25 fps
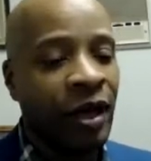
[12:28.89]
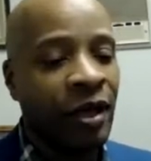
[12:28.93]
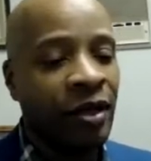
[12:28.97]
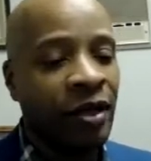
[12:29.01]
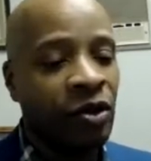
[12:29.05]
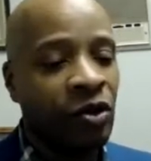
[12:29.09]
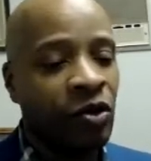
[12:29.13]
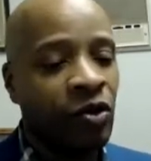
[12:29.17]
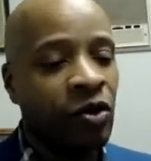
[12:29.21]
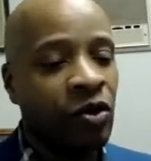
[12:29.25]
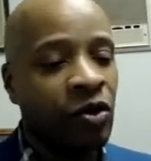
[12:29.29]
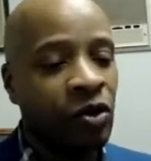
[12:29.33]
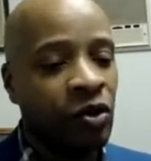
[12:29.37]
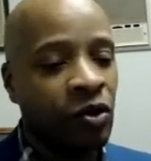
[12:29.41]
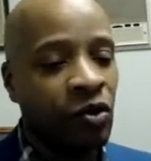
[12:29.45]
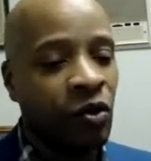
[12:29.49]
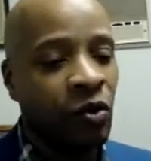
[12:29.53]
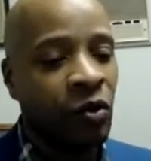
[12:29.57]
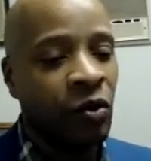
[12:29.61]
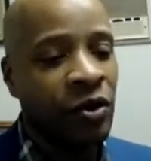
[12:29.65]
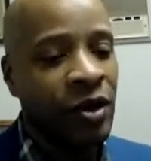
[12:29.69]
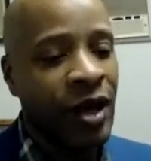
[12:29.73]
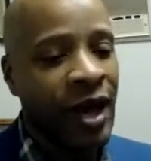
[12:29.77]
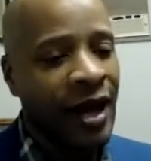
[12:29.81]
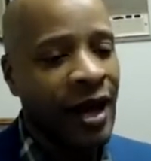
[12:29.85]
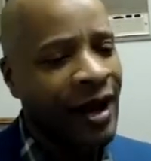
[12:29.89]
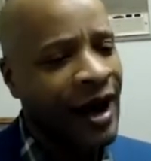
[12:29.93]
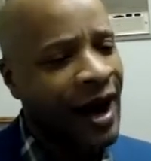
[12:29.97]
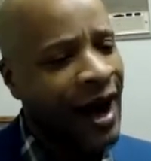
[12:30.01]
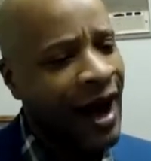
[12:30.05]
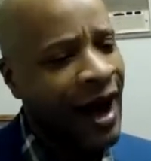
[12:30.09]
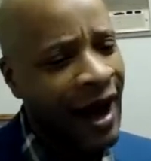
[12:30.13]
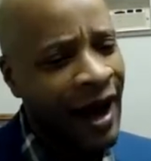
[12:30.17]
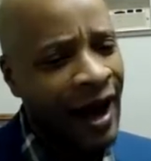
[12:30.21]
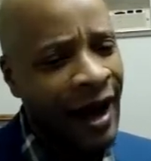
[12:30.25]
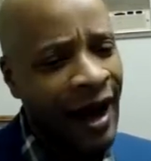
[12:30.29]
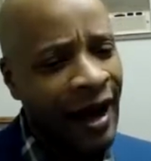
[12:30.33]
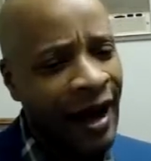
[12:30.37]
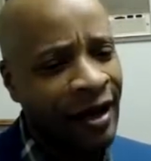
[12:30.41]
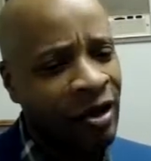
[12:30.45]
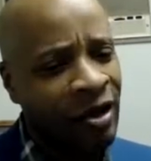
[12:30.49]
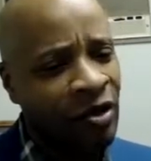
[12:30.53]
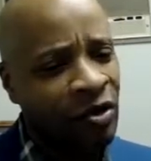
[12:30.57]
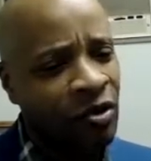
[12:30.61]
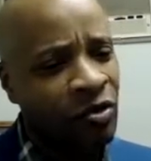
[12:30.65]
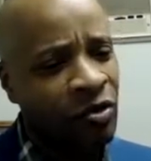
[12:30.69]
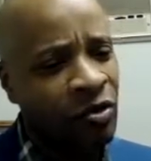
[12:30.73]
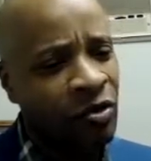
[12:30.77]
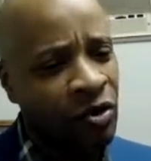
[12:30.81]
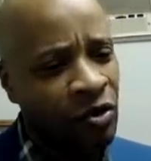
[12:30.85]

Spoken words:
you had a high IQ.